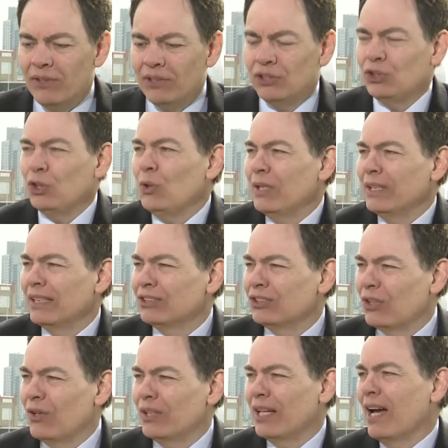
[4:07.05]
shooting that's
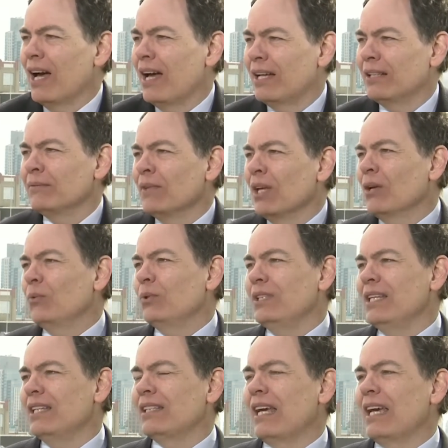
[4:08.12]
going on when
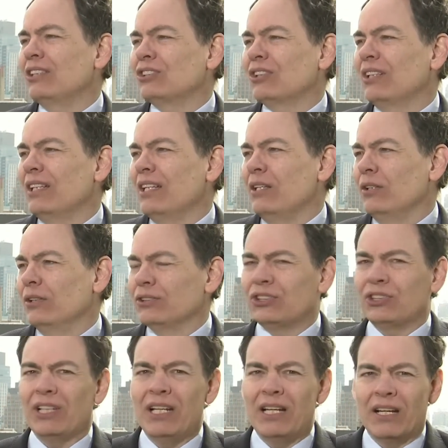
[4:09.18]
occasionally you'll
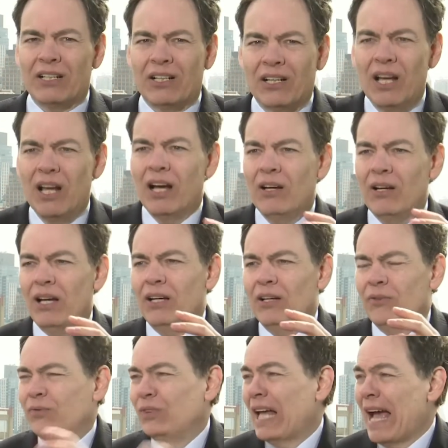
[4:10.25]
see
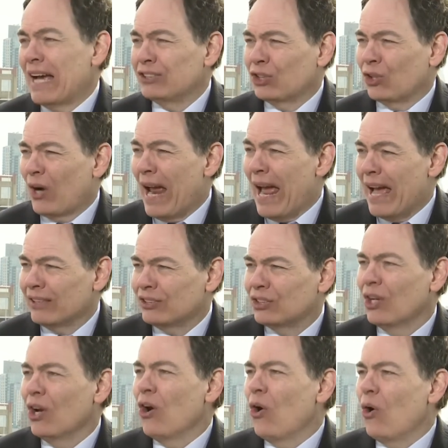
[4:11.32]
a flash crash